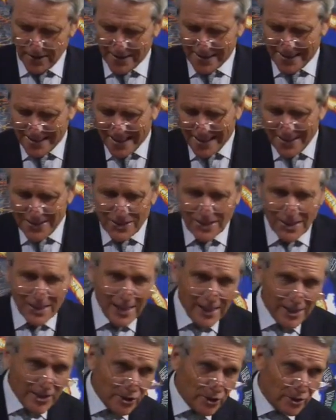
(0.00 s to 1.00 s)
the
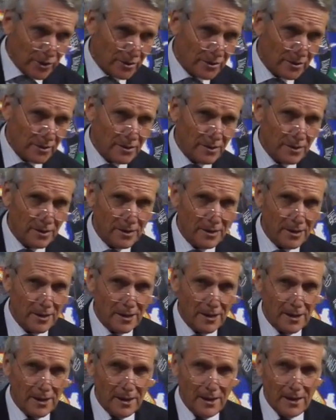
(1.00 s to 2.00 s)
desolation
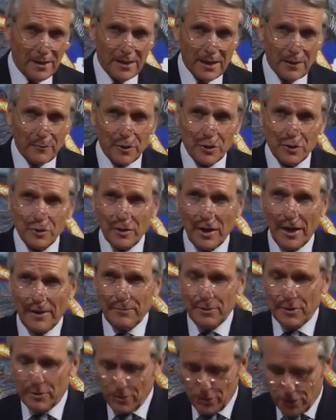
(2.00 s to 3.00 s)
that was to
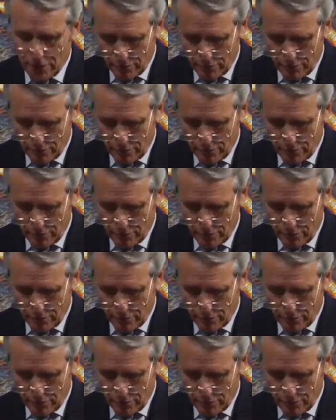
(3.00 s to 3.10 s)
happen to